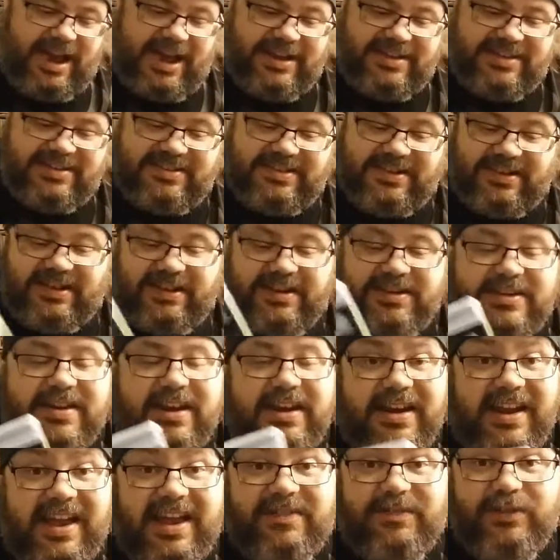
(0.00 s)
I still
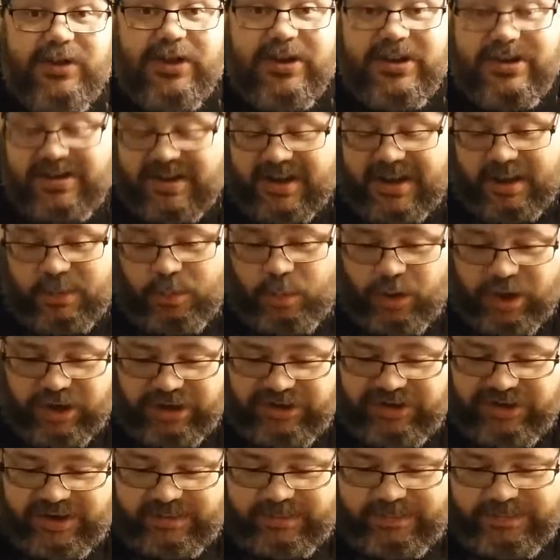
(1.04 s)
intend to have a good time
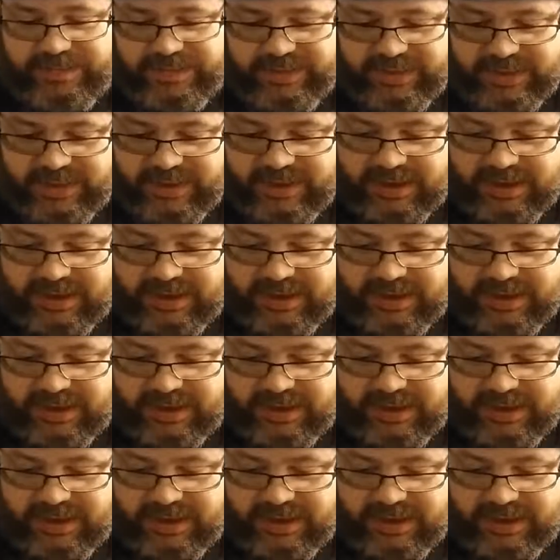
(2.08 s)
watching them.